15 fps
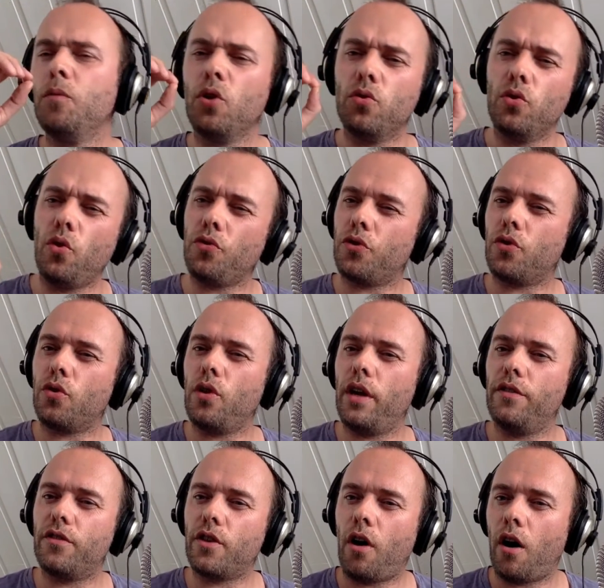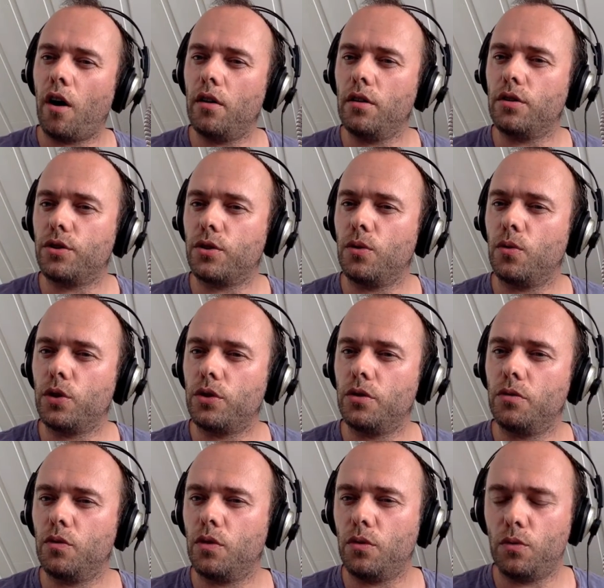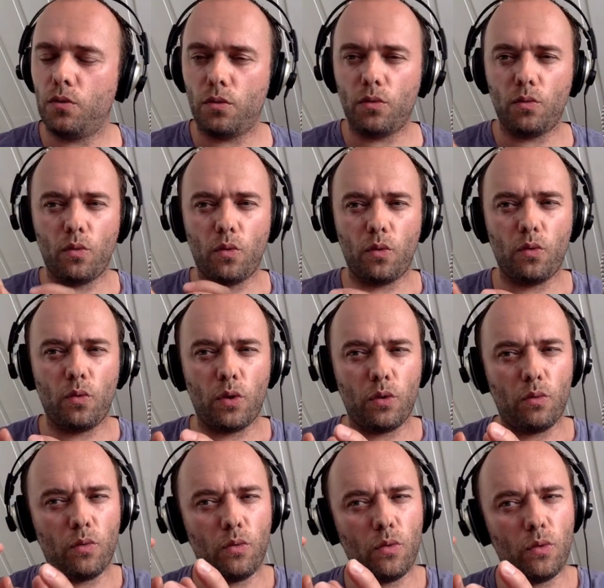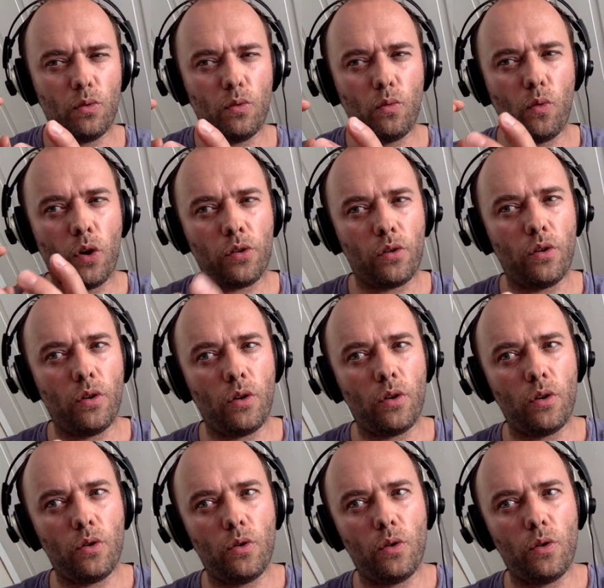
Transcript: I'm not entirely sure what you what uh,